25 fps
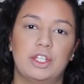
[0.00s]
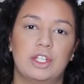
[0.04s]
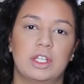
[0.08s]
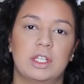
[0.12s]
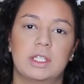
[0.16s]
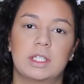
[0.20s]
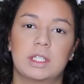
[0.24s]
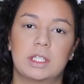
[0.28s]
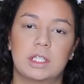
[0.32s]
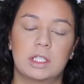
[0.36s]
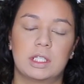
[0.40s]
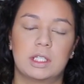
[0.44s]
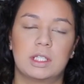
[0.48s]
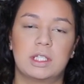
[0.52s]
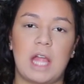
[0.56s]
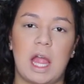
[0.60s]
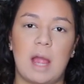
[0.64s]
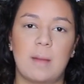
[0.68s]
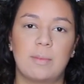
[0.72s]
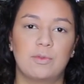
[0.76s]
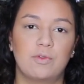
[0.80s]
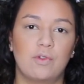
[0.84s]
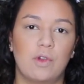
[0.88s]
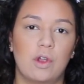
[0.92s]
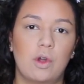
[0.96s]
just
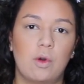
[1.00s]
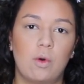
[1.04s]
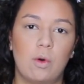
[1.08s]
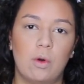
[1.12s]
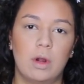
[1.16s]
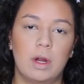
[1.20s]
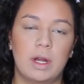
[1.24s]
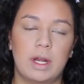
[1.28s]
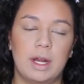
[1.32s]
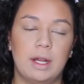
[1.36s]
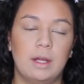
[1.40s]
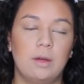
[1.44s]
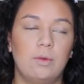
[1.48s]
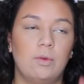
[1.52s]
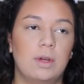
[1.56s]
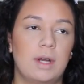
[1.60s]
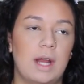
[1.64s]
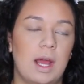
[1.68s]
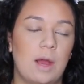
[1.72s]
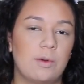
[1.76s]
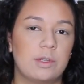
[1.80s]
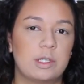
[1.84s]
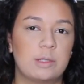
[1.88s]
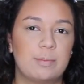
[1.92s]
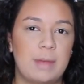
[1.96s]
stopped recording when
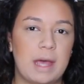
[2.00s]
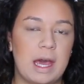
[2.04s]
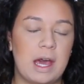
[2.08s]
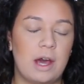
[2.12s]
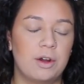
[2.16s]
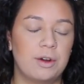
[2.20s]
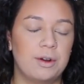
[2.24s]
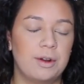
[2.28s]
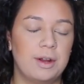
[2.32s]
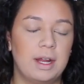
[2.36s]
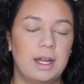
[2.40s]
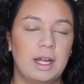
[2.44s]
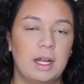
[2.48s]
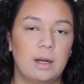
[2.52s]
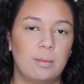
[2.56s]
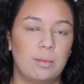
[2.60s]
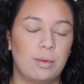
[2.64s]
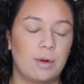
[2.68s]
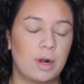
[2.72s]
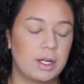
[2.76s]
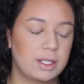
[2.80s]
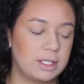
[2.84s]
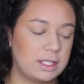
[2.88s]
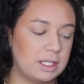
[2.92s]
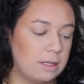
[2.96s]
I was powdering and
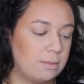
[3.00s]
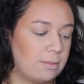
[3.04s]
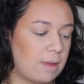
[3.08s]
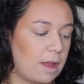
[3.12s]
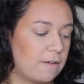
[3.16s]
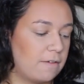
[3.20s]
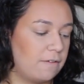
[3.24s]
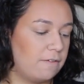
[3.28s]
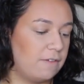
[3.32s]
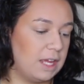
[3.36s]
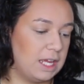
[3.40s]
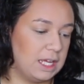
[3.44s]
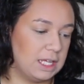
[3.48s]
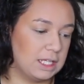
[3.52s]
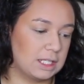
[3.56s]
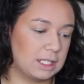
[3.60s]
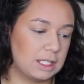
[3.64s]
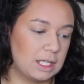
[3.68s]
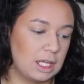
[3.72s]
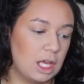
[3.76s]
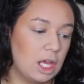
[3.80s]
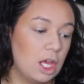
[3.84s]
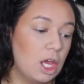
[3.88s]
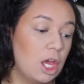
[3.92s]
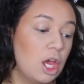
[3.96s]
bronzing my face.